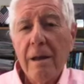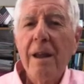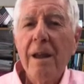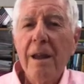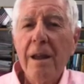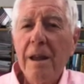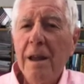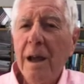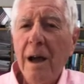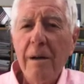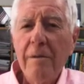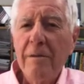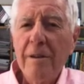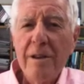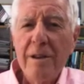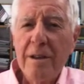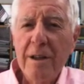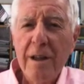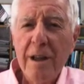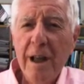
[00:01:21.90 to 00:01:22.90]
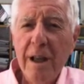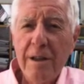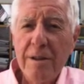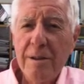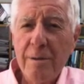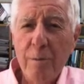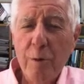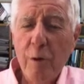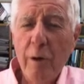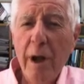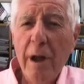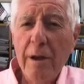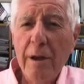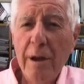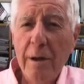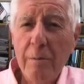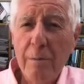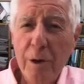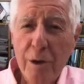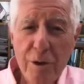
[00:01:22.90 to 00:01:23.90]
He obviously had some grand
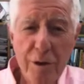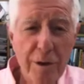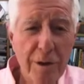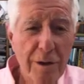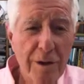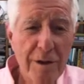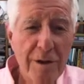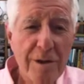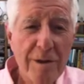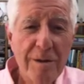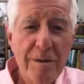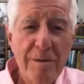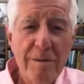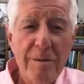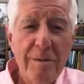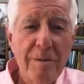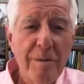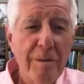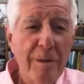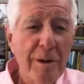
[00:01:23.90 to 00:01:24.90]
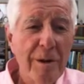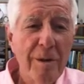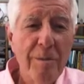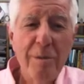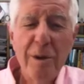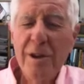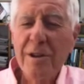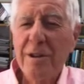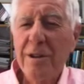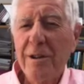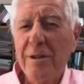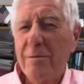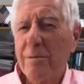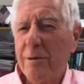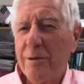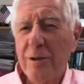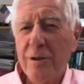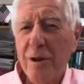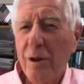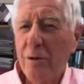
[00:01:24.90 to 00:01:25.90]
ambitions, but the business
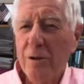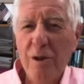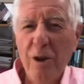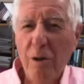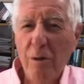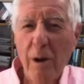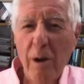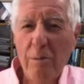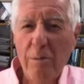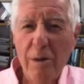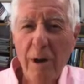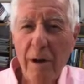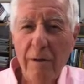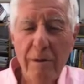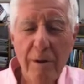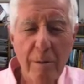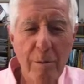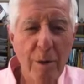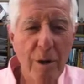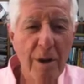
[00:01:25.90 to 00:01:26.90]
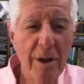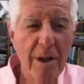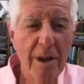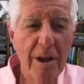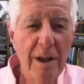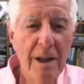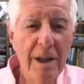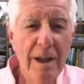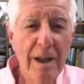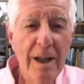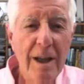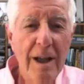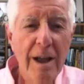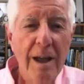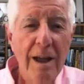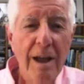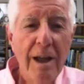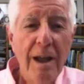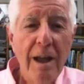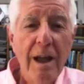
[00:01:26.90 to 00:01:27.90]
was so-so on profitability,
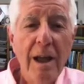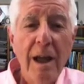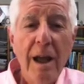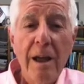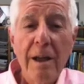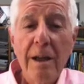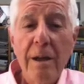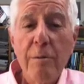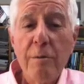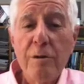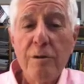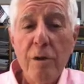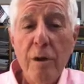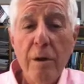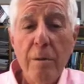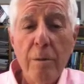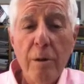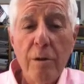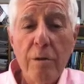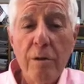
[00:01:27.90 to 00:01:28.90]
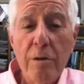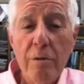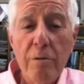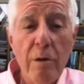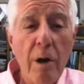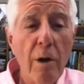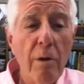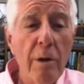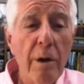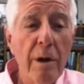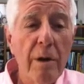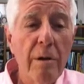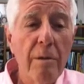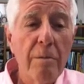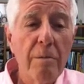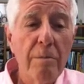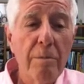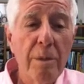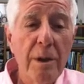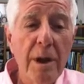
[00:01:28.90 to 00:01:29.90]
and he was able to grow it
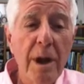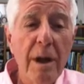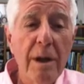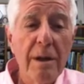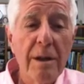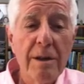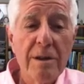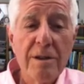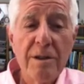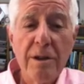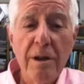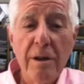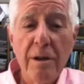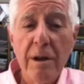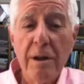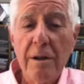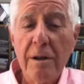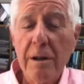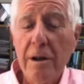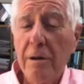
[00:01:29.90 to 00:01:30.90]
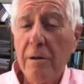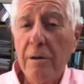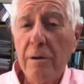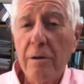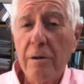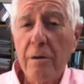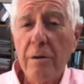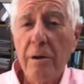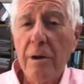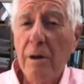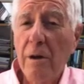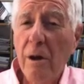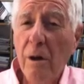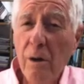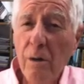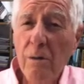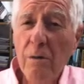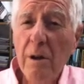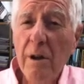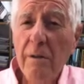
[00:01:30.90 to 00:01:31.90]
beyond his starting territory
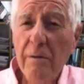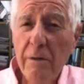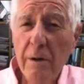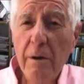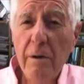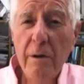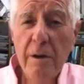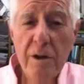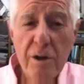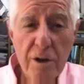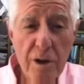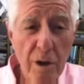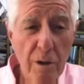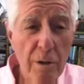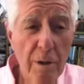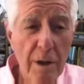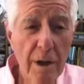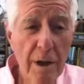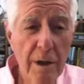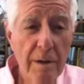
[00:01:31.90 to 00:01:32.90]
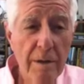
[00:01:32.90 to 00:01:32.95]
only very slowly.